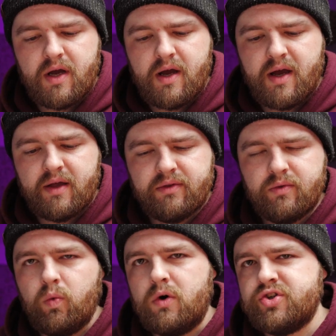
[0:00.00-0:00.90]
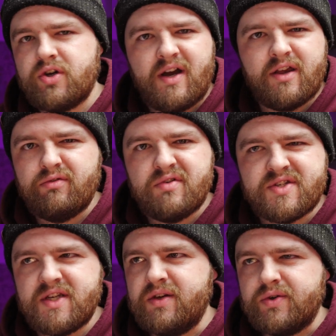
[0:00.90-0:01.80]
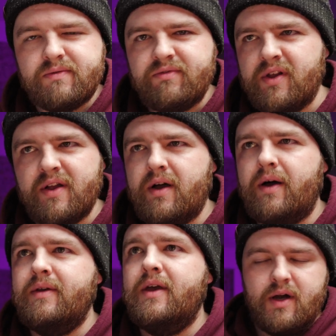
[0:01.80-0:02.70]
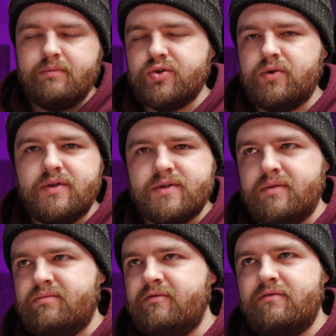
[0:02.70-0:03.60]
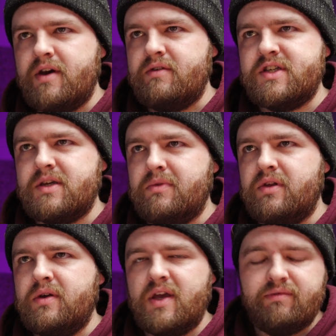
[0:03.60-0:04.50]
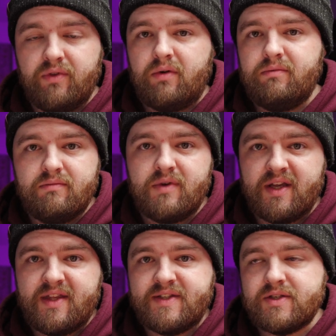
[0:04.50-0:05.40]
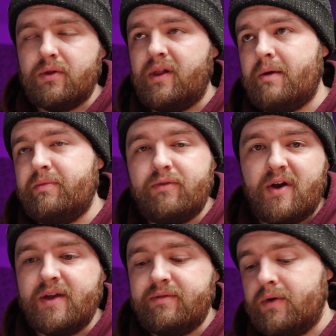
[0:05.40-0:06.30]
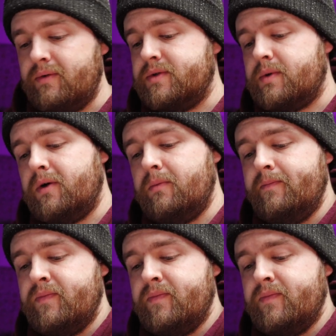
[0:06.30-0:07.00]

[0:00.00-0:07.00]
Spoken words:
and Watch Accuracy or something like that. I'm sure there's a very similar, if not identical, app for iPhone as well.